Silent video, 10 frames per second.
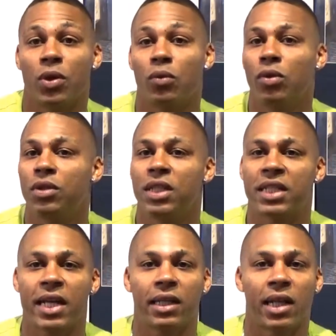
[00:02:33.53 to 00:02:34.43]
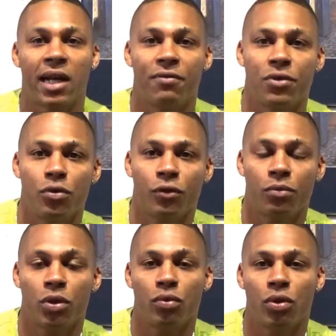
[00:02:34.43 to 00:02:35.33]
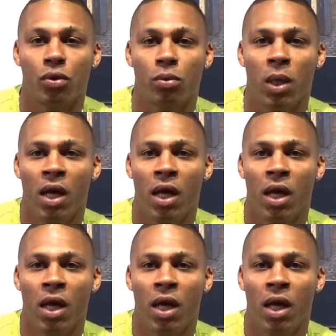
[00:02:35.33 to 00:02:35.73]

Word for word: They're wanting to take a lot of views from YouTube.